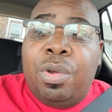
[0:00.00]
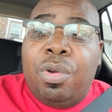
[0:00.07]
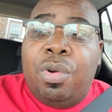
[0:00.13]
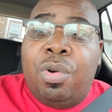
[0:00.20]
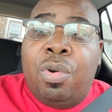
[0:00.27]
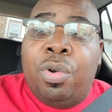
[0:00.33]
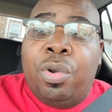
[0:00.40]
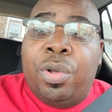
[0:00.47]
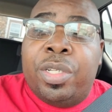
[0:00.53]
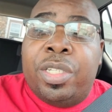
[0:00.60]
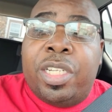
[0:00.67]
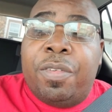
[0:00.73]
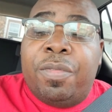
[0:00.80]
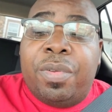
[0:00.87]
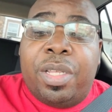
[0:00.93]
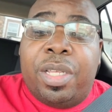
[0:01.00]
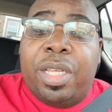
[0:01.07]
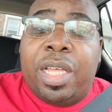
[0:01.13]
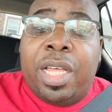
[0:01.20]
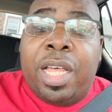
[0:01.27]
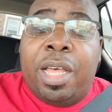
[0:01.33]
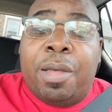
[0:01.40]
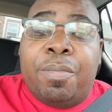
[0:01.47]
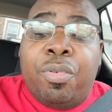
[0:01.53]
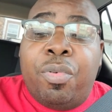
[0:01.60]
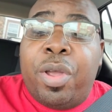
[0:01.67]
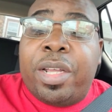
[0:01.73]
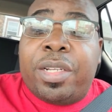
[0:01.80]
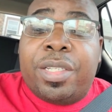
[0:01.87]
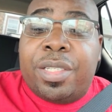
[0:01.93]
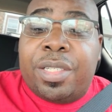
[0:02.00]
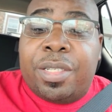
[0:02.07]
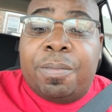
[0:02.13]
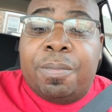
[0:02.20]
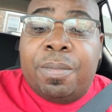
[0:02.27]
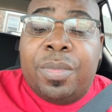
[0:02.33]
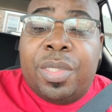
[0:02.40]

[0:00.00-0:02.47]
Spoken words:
or are definitely practicing.